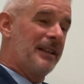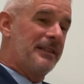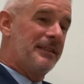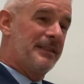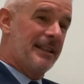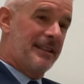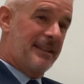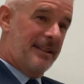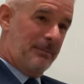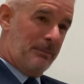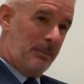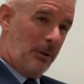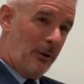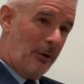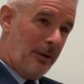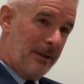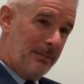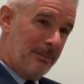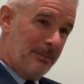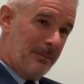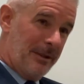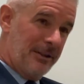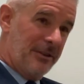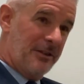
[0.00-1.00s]

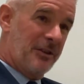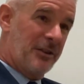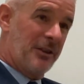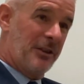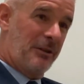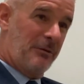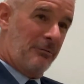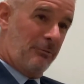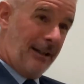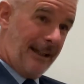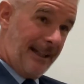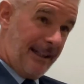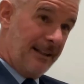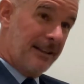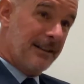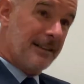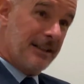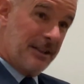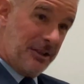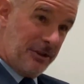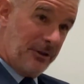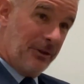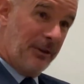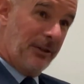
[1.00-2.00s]
disappointment and a
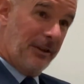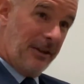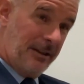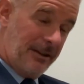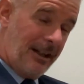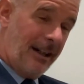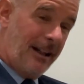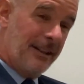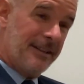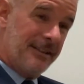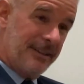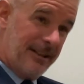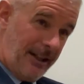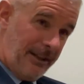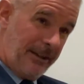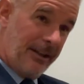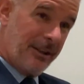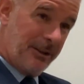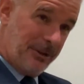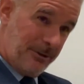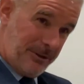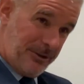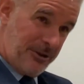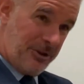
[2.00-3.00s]
recognition that I'd done
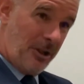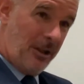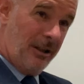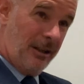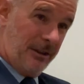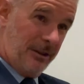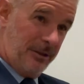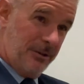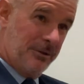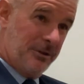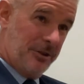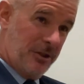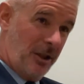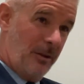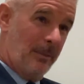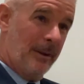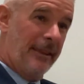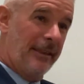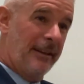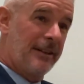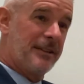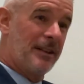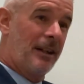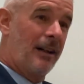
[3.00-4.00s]
a good job
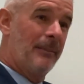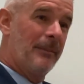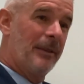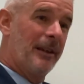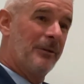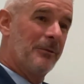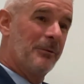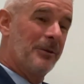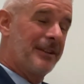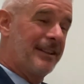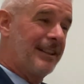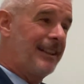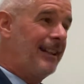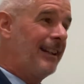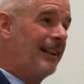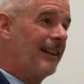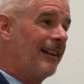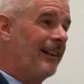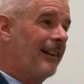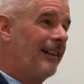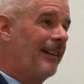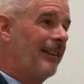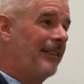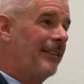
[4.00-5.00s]
in the time that was
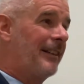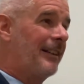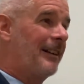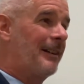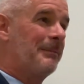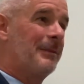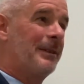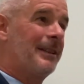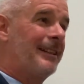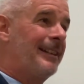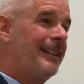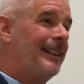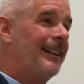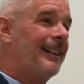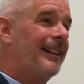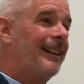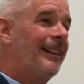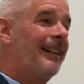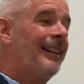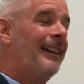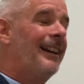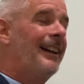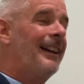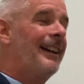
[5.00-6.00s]
here, that I've been
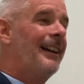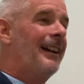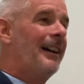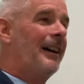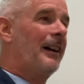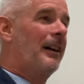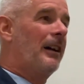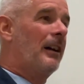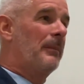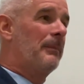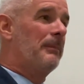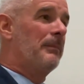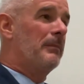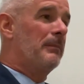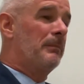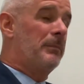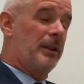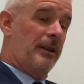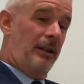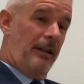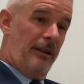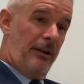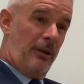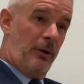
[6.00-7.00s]
here.
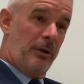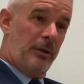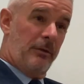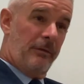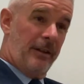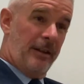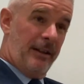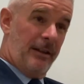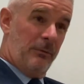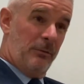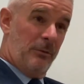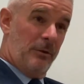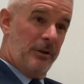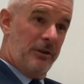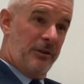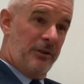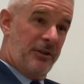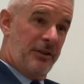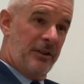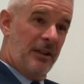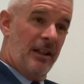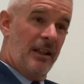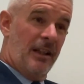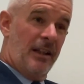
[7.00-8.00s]
But a lot of it
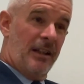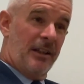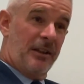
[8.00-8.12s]
was